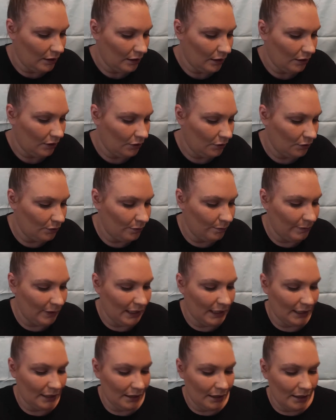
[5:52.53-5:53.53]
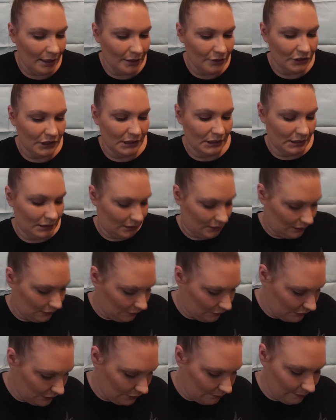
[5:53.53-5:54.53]
Oh my gosh, it's
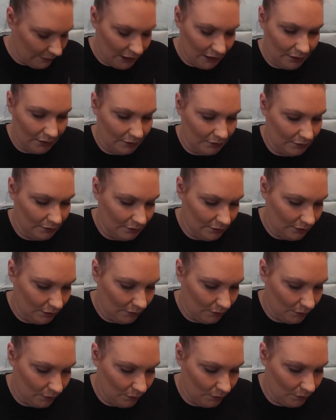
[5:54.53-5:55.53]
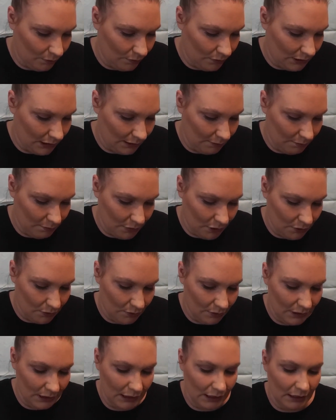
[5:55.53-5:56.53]
so small. Holy
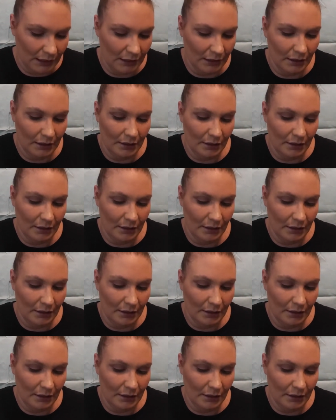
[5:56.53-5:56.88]
moly.